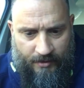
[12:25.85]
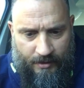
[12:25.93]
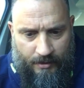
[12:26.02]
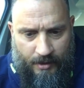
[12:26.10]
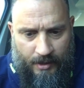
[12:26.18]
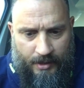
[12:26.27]

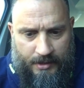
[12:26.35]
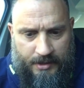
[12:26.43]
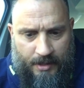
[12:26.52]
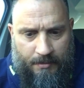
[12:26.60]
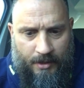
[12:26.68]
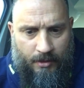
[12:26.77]
and
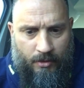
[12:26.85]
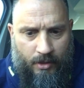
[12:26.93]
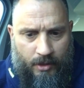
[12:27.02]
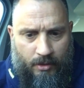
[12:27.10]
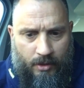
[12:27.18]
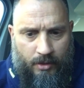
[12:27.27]
somehow
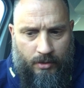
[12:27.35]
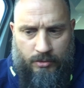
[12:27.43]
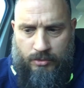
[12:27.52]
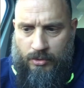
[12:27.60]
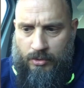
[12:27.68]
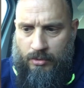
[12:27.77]
I got
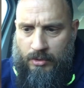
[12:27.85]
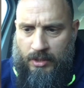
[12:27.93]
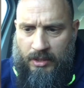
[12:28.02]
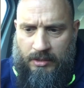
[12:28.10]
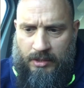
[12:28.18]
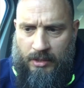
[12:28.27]
onto the
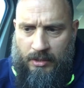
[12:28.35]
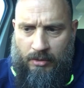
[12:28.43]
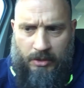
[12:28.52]
internet.